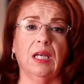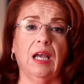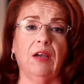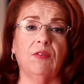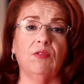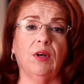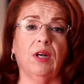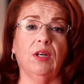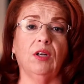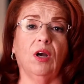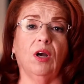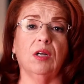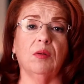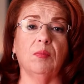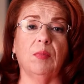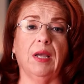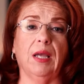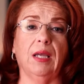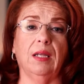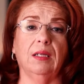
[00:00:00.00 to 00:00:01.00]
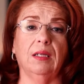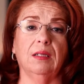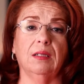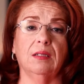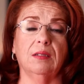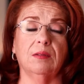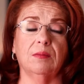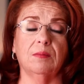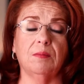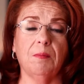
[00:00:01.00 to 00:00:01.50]
After I'd gone to bed,
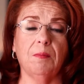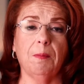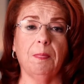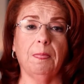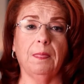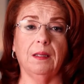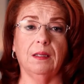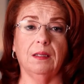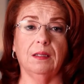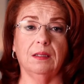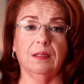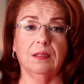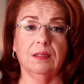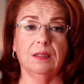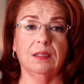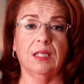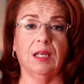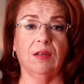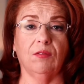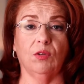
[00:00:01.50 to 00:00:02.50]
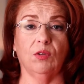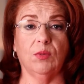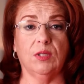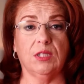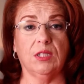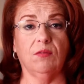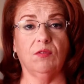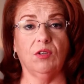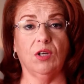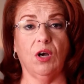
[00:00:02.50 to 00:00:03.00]
David
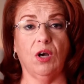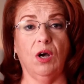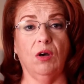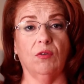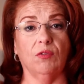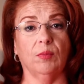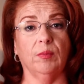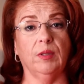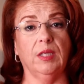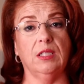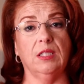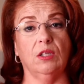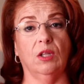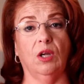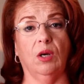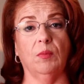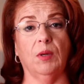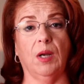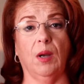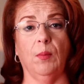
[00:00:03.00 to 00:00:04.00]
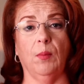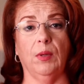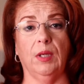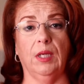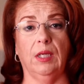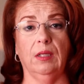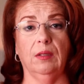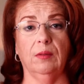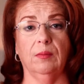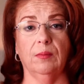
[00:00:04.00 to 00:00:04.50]
received a call from Lee's alarm
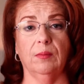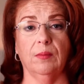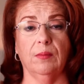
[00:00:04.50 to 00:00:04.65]
company.